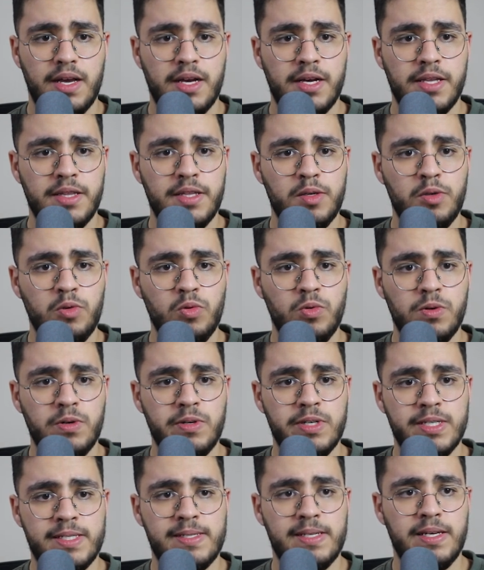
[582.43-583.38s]
and you
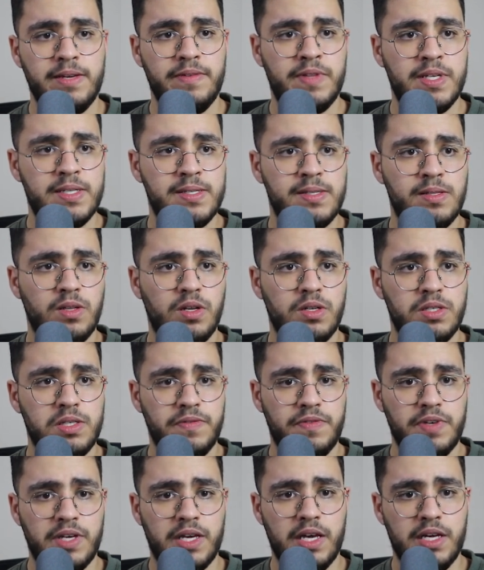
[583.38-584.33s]
will receive this
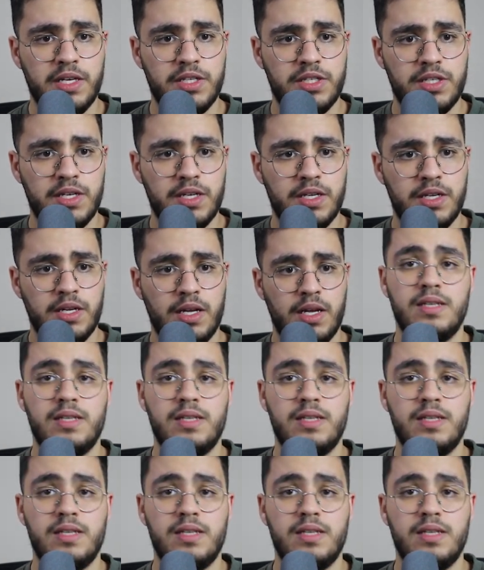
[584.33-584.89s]
notification.